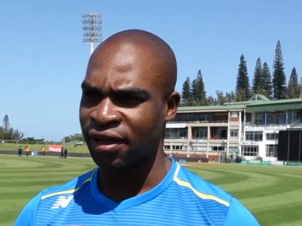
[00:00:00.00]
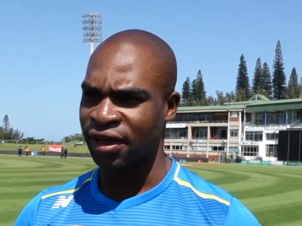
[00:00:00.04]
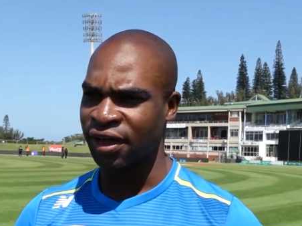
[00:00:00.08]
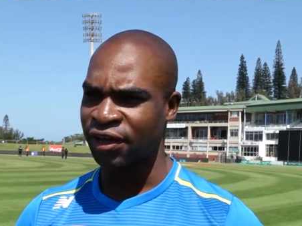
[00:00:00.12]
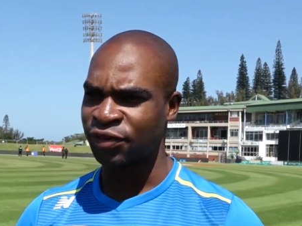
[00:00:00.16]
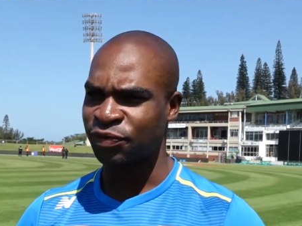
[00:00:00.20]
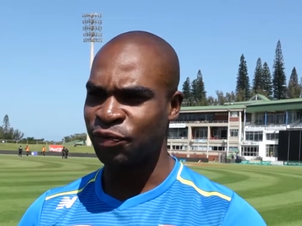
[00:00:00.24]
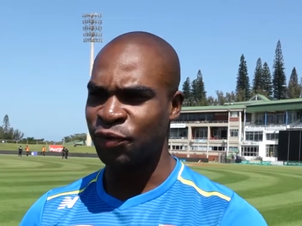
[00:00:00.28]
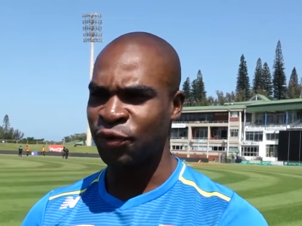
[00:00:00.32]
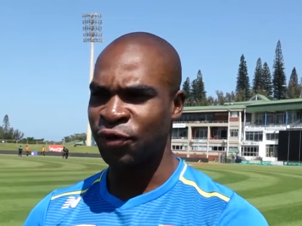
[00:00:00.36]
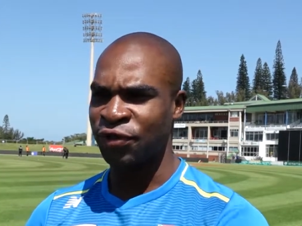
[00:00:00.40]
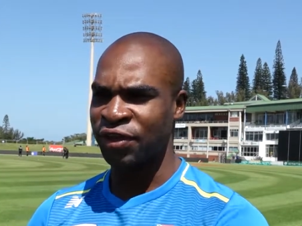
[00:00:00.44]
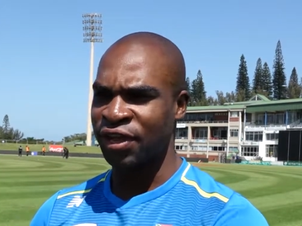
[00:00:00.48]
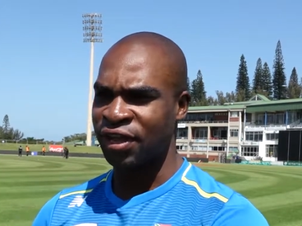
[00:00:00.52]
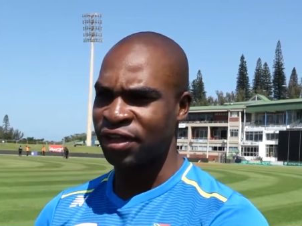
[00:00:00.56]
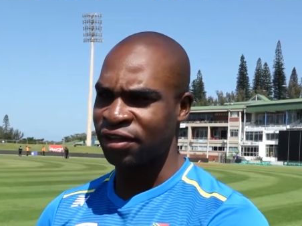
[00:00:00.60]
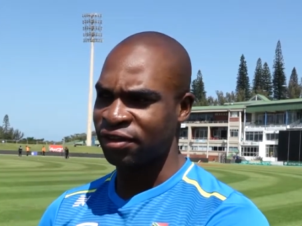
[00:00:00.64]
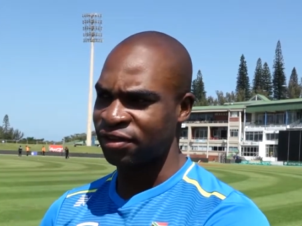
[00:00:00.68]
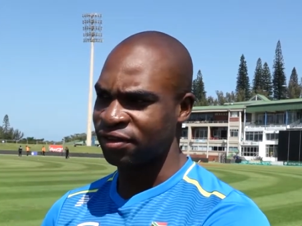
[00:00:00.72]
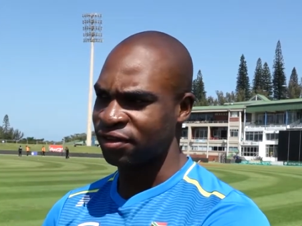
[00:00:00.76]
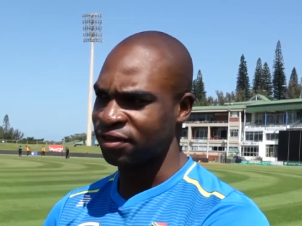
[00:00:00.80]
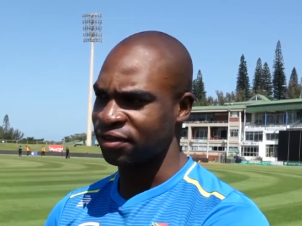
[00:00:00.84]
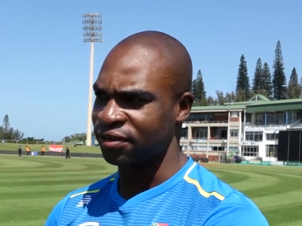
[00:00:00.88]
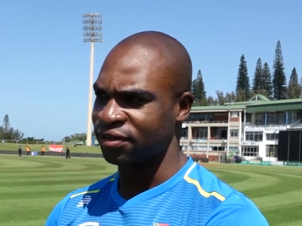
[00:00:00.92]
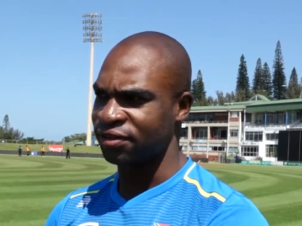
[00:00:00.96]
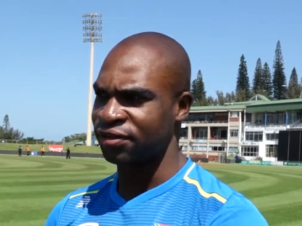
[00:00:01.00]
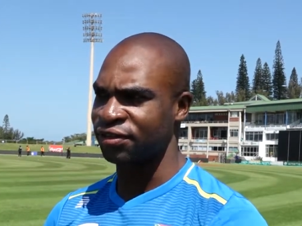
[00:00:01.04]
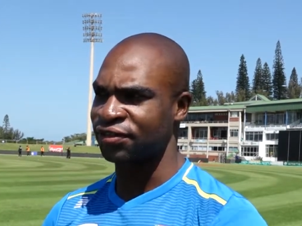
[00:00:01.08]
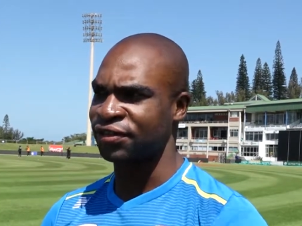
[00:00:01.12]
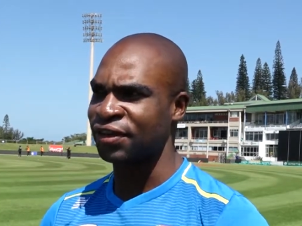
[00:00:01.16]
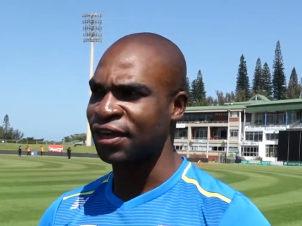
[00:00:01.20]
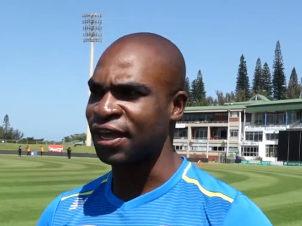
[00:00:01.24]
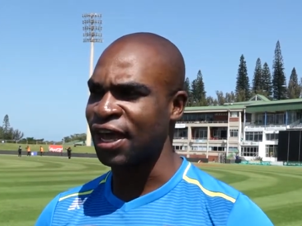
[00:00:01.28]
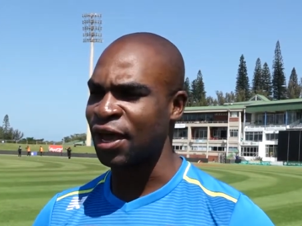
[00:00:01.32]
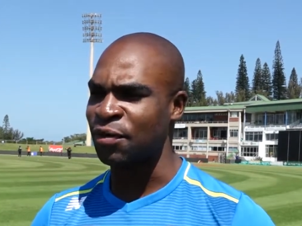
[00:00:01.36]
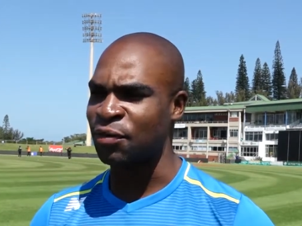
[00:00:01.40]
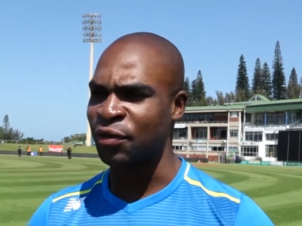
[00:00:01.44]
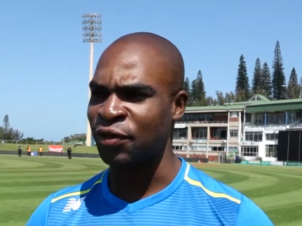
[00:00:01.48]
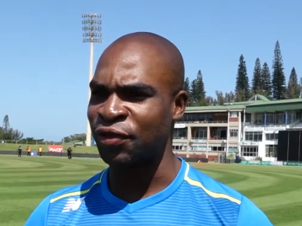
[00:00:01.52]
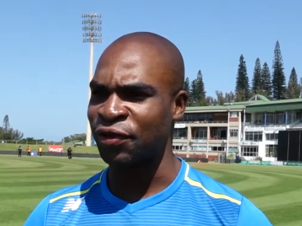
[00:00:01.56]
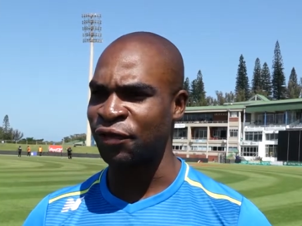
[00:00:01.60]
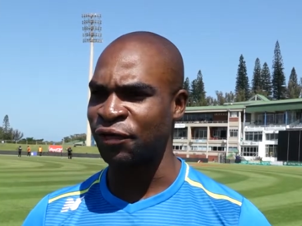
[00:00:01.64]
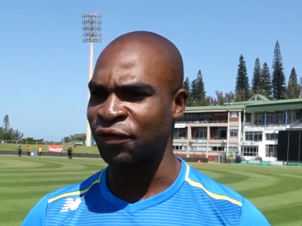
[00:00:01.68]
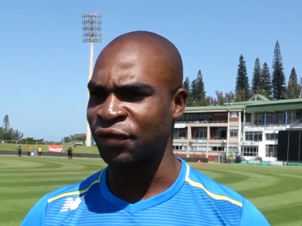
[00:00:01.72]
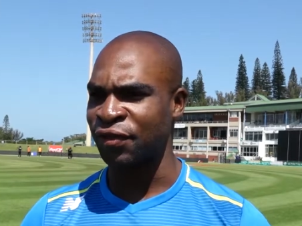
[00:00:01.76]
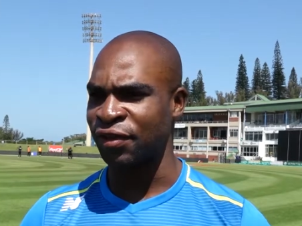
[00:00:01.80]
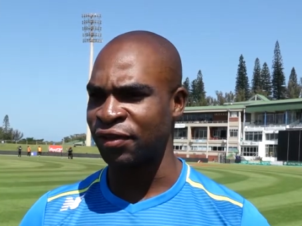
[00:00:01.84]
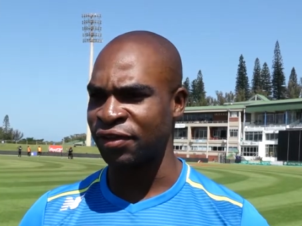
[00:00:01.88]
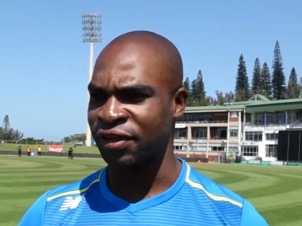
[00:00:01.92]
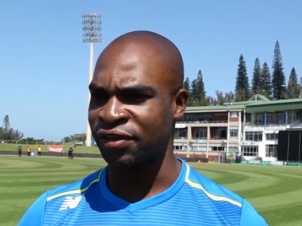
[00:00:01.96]
it's more than just a game on the
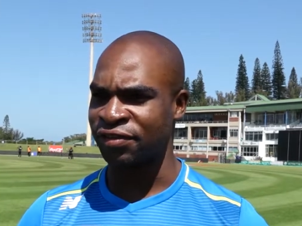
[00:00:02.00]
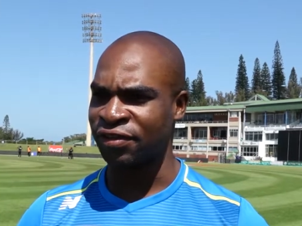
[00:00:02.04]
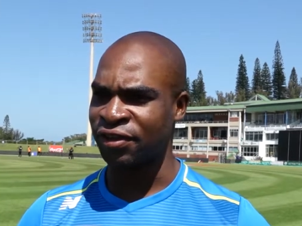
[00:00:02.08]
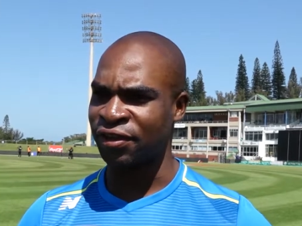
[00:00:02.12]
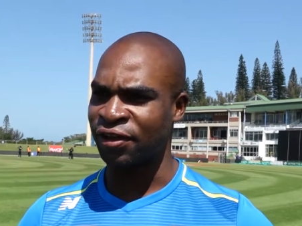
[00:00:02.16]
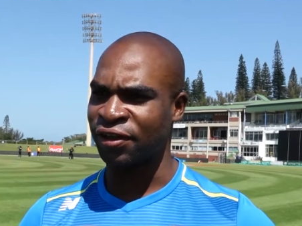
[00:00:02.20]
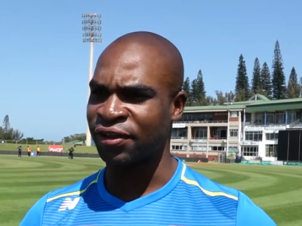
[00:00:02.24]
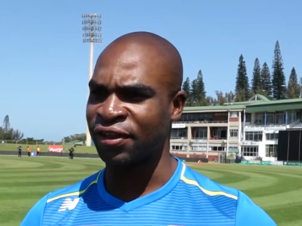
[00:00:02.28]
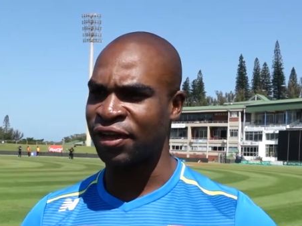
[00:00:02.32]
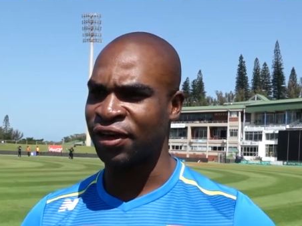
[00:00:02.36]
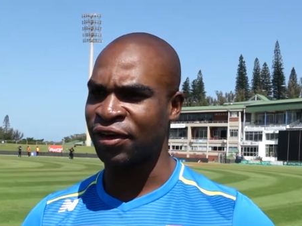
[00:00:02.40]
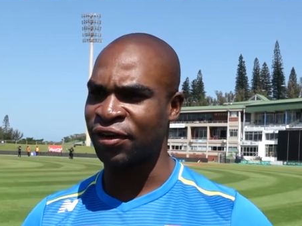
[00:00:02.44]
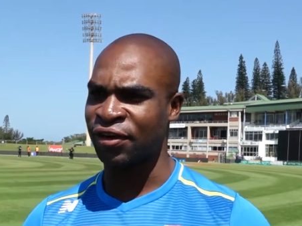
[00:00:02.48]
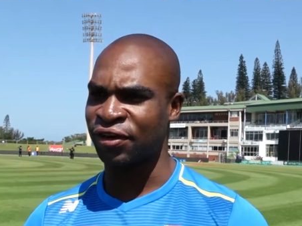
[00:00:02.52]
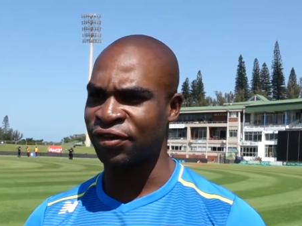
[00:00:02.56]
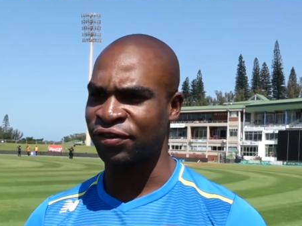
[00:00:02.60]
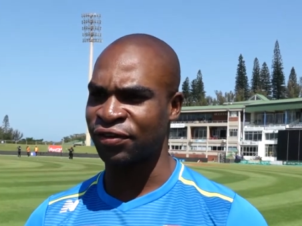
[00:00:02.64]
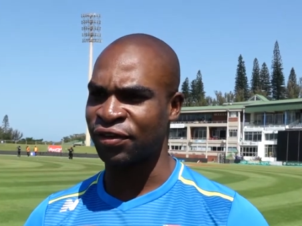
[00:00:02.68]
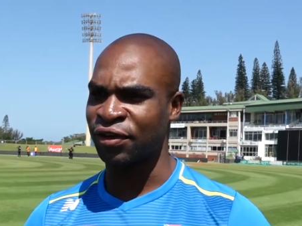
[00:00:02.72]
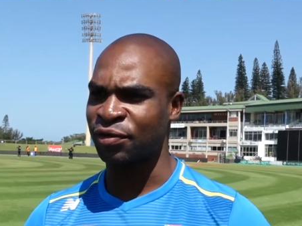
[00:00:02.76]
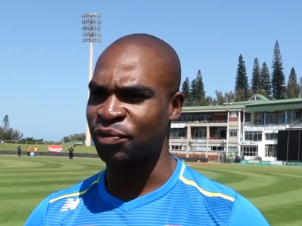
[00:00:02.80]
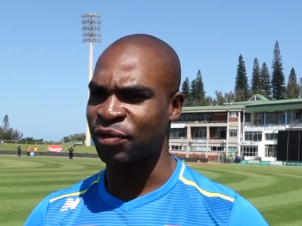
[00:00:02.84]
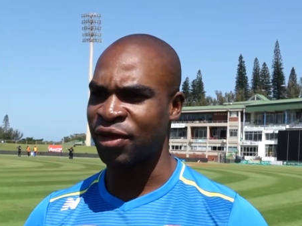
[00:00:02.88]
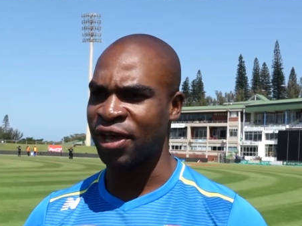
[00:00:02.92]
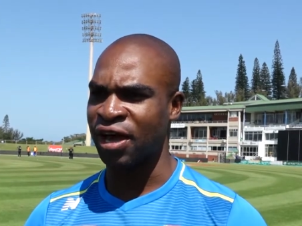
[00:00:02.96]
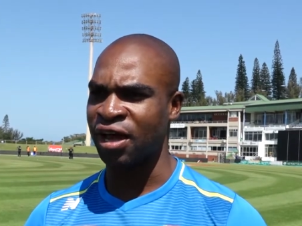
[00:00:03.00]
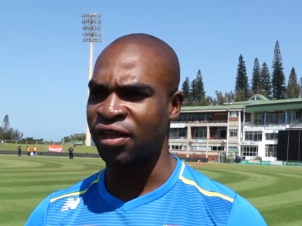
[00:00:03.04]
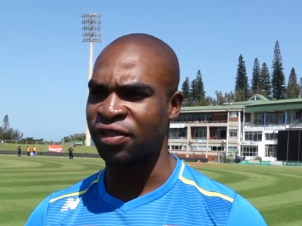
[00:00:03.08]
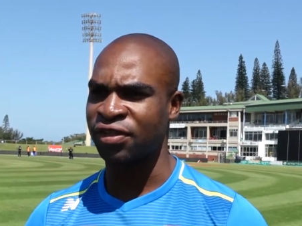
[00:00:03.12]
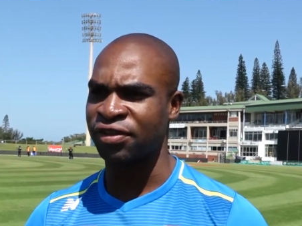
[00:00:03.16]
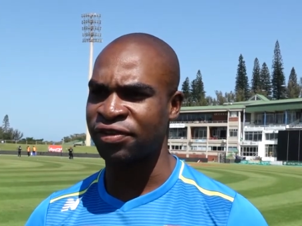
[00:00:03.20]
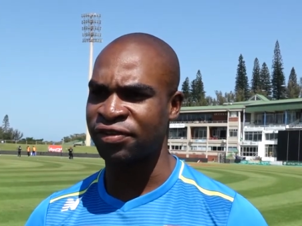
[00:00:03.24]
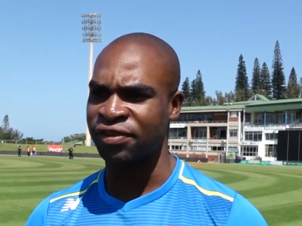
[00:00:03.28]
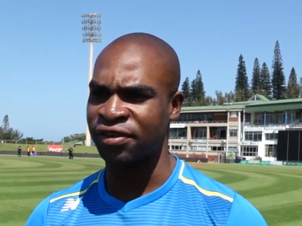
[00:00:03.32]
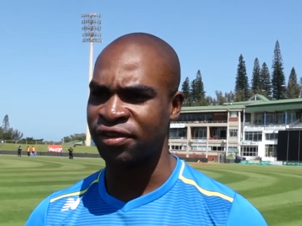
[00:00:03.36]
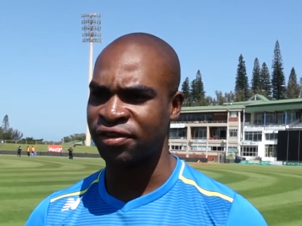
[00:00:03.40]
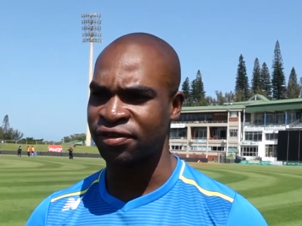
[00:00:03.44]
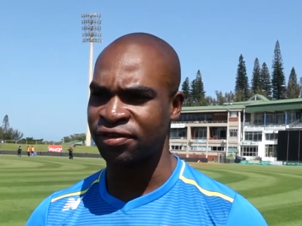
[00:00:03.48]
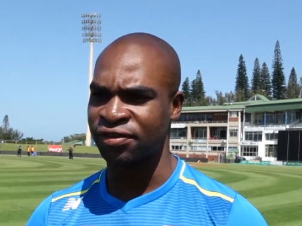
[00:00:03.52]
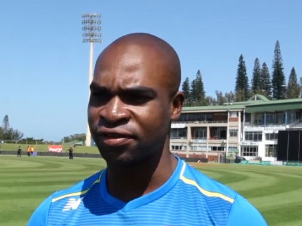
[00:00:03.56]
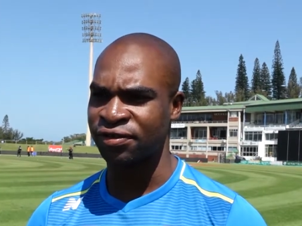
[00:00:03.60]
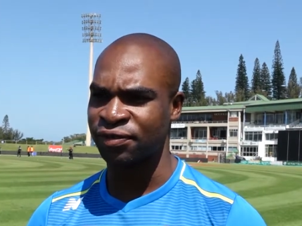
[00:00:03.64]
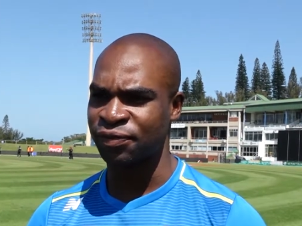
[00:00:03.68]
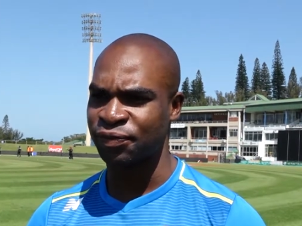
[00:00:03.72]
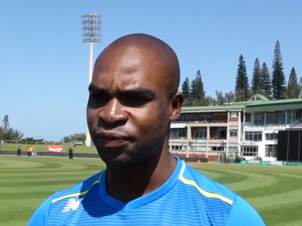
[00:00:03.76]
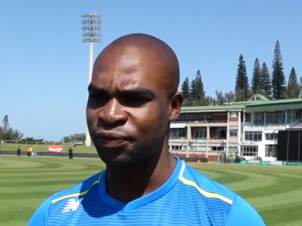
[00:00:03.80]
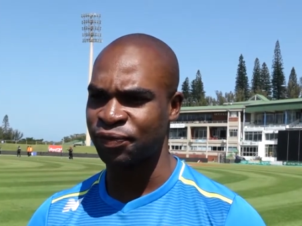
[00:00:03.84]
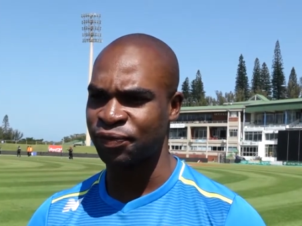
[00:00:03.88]
field. There's a lot that goes on behind the scenes.